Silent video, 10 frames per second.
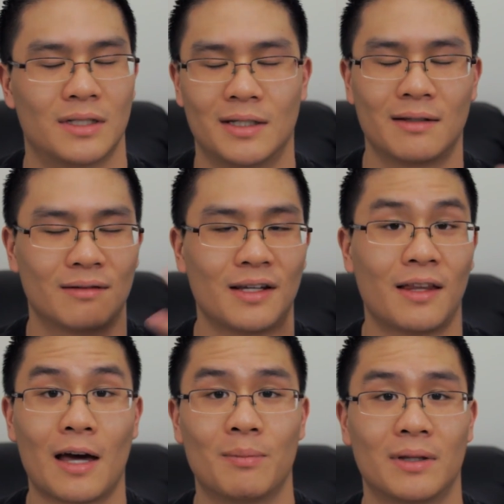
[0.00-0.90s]
I didn't
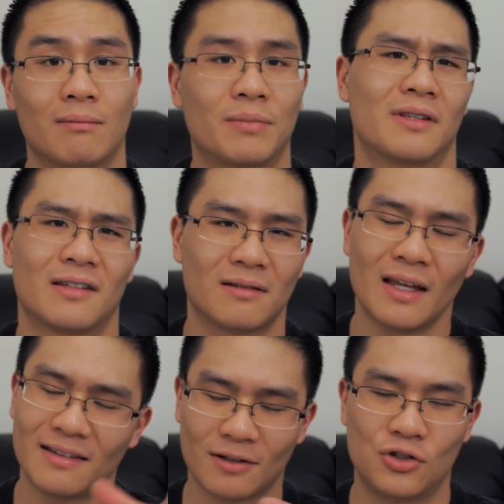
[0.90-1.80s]
say that, but, but
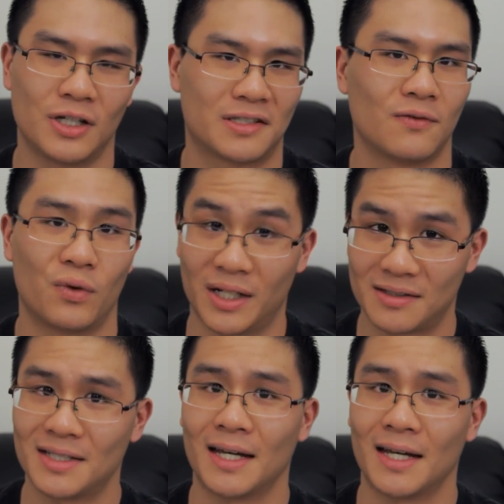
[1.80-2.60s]
that's the gist of what is